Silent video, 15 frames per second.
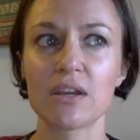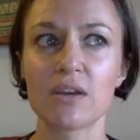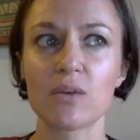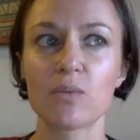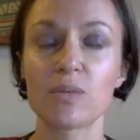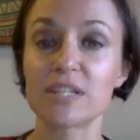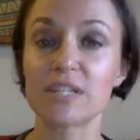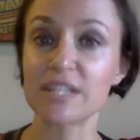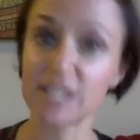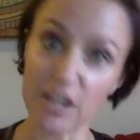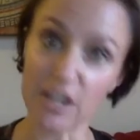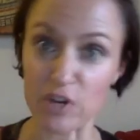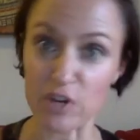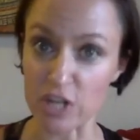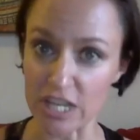we
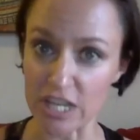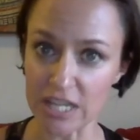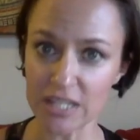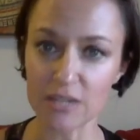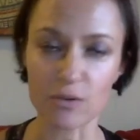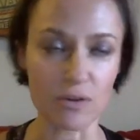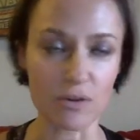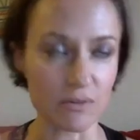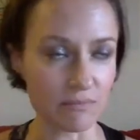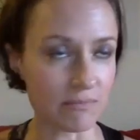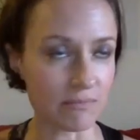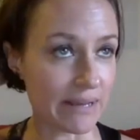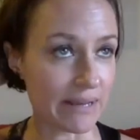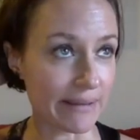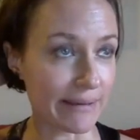discovered it, or
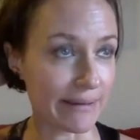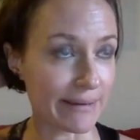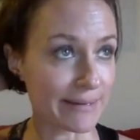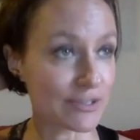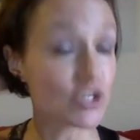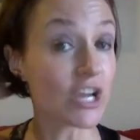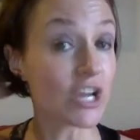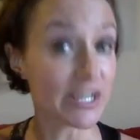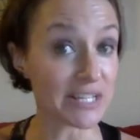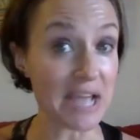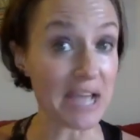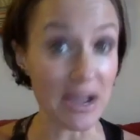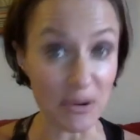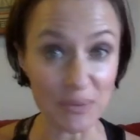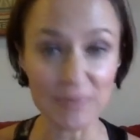when I got it checked
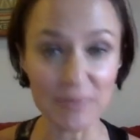out.